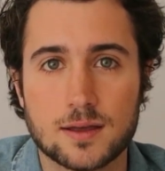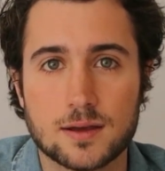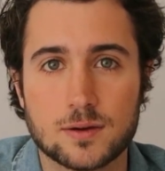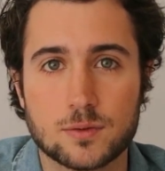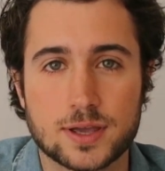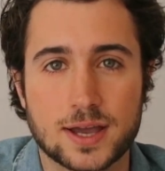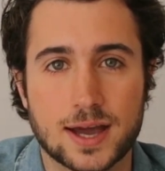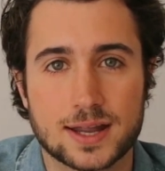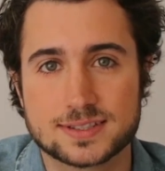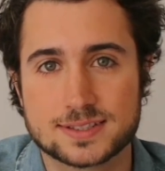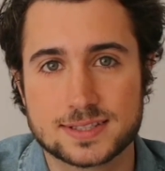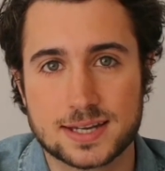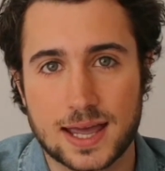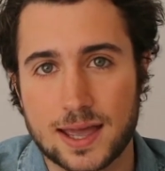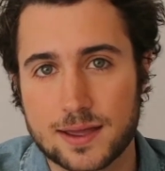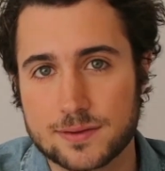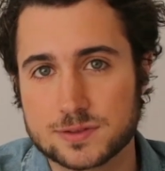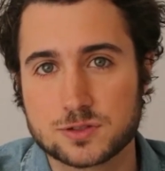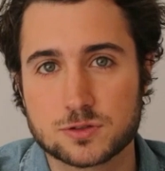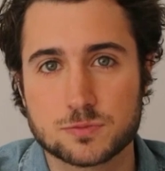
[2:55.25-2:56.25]
we had
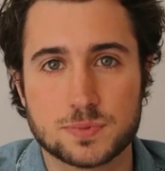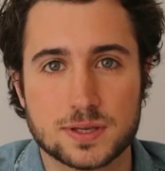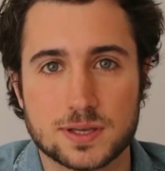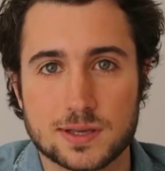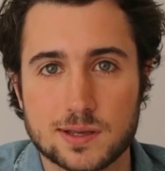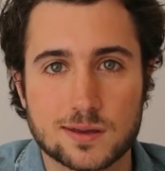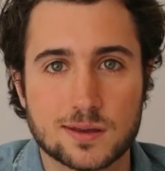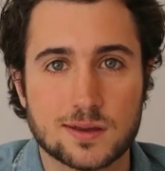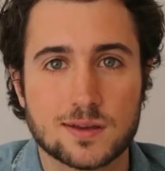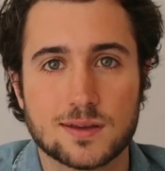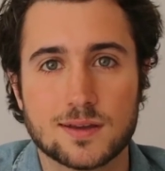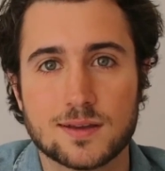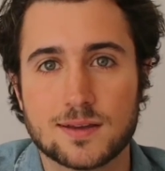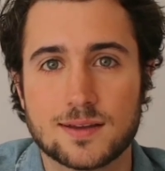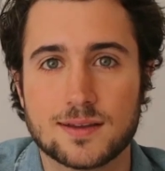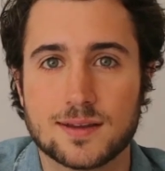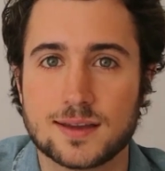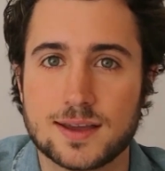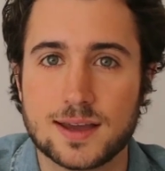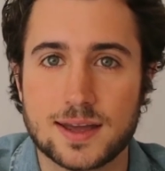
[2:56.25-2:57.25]
time to be
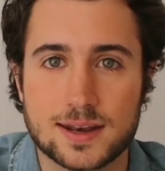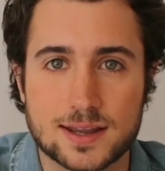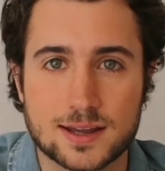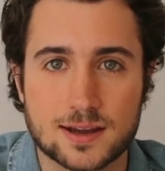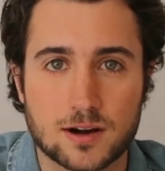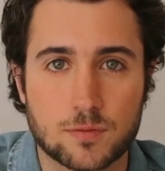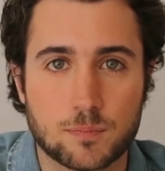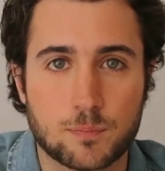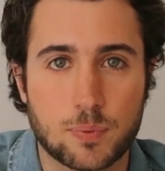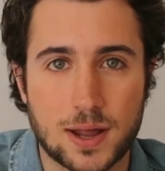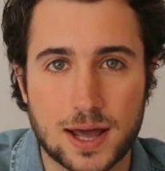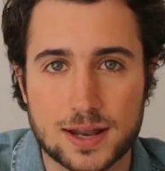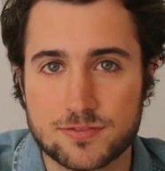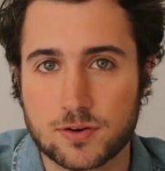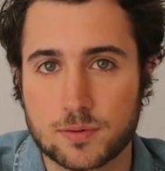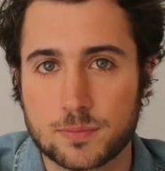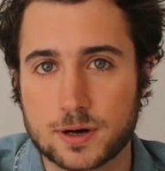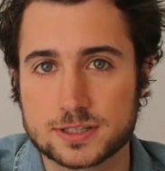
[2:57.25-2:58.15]
getting our platform,